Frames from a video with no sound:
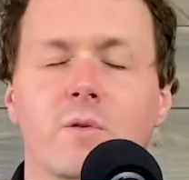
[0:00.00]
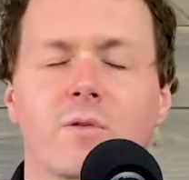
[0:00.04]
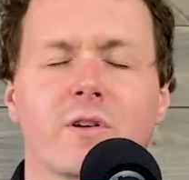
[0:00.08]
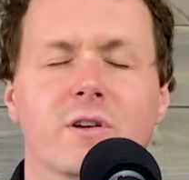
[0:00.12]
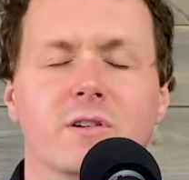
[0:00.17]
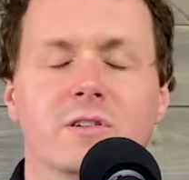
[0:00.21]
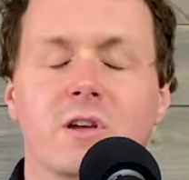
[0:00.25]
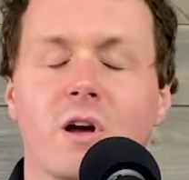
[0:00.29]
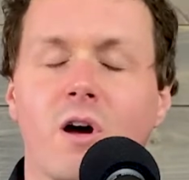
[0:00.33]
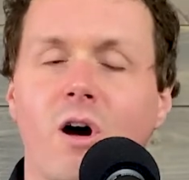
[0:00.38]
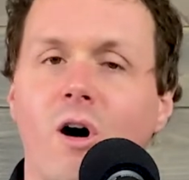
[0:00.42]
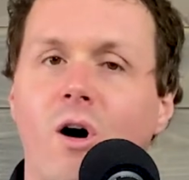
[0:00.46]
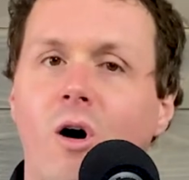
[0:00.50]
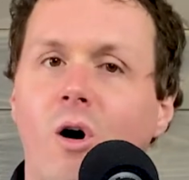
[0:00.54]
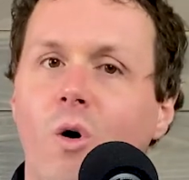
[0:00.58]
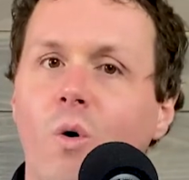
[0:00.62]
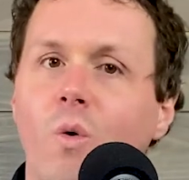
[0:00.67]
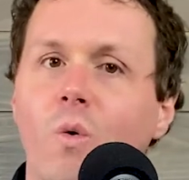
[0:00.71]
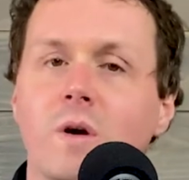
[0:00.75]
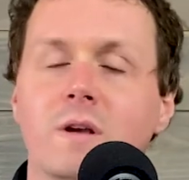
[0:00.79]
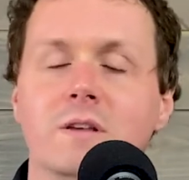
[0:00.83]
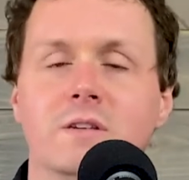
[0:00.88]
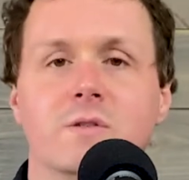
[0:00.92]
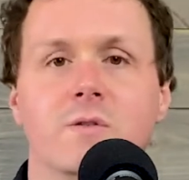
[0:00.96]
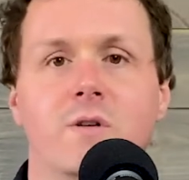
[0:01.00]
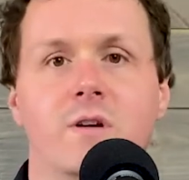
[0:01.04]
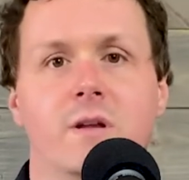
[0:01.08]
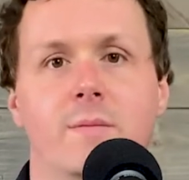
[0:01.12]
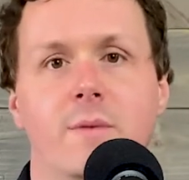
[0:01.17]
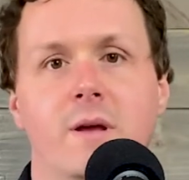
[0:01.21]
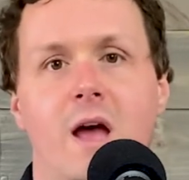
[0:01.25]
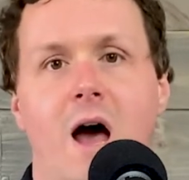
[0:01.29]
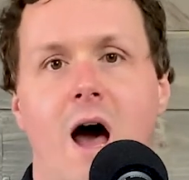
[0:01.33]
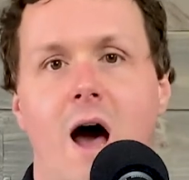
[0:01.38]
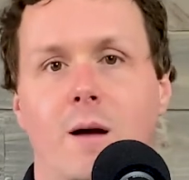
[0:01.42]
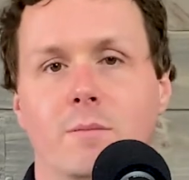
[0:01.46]
There's always going to
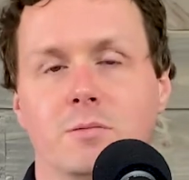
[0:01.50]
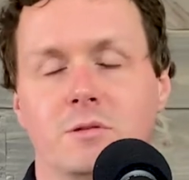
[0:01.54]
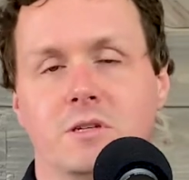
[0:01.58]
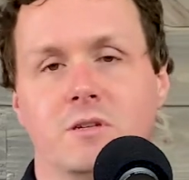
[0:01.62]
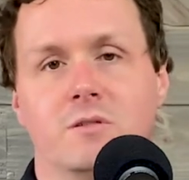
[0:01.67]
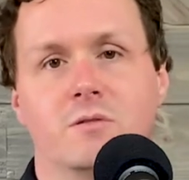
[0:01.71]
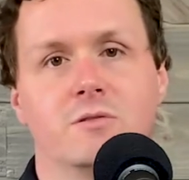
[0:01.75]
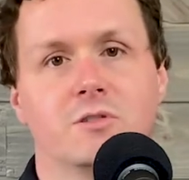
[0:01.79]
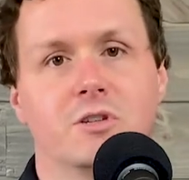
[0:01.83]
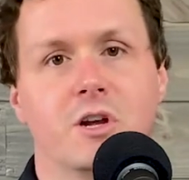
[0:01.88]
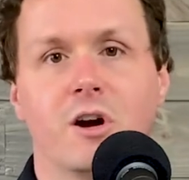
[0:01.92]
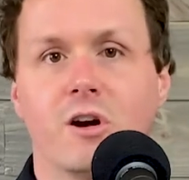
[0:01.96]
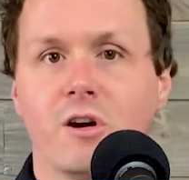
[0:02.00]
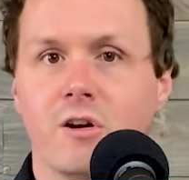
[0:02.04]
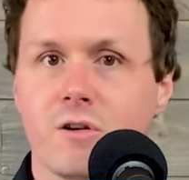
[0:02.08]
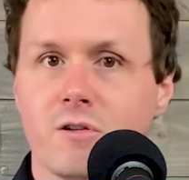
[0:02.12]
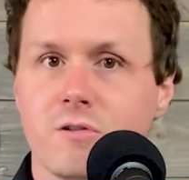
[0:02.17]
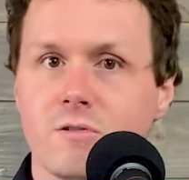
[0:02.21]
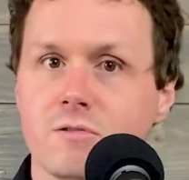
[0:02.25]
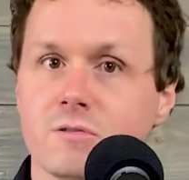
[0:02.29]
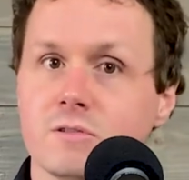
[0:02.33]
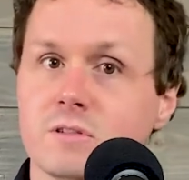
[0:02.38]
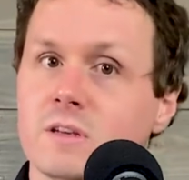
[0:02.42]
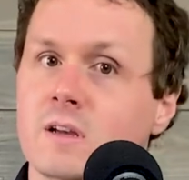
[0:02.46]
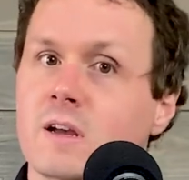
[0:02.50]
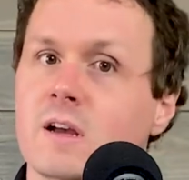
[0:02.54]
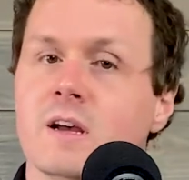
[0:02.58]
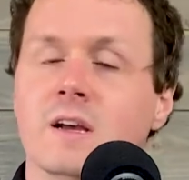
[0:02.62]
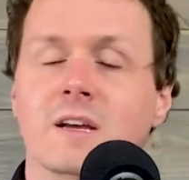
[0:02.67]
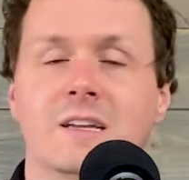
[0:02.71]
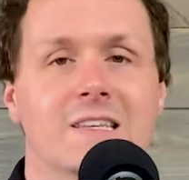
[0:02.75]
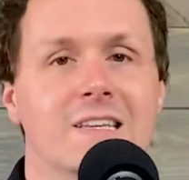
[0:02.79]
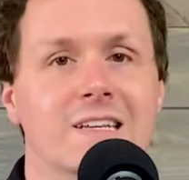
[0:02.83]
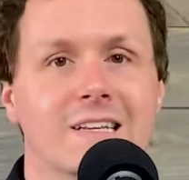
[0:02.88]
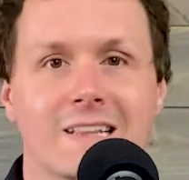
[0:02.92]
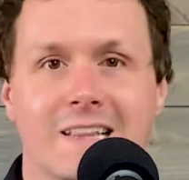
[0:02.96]
be obstacles, hurdles,
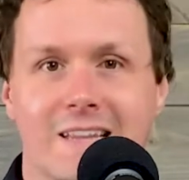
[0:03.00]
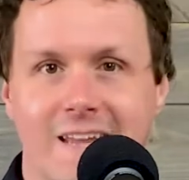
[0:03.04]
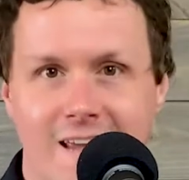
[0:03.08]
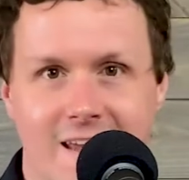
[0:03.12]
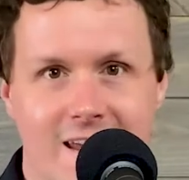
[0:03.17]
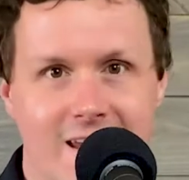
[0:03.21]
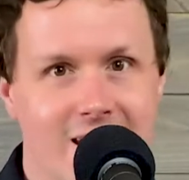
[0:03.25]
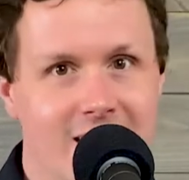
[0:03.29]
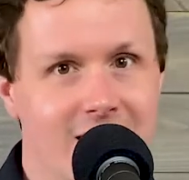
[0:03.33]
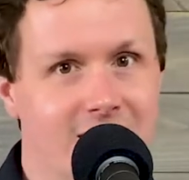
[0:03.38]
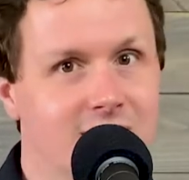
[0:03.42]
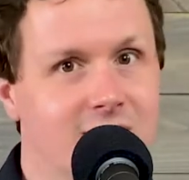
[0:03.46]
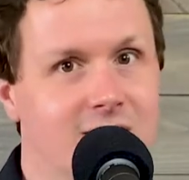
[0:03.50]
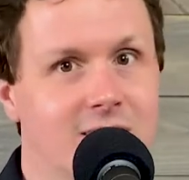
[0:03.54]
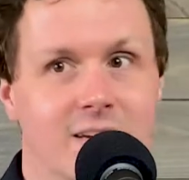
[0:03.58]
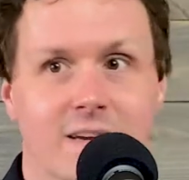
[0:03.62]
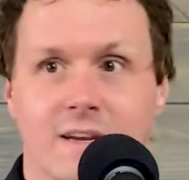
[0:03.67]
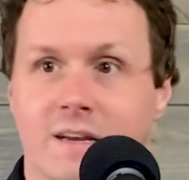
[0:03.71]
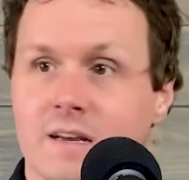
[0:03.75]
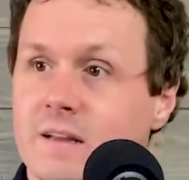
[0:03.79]
delays.